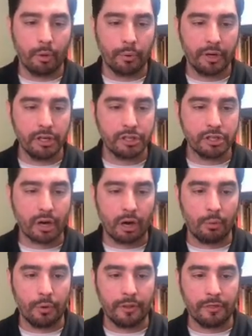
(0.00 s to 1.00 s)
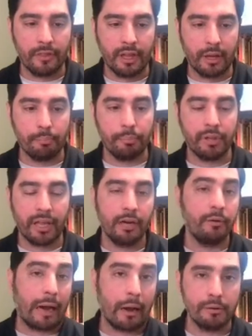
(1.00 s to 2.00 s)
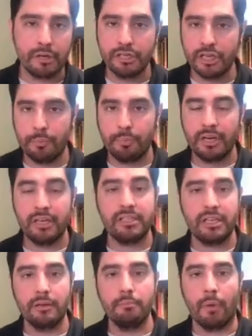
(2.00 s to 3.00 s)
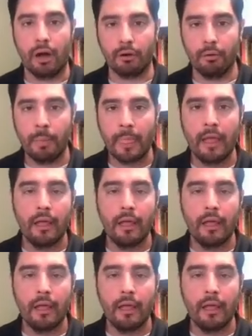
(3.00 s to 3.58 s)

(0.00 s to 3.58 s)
and we're going to start with the Playground GPT model.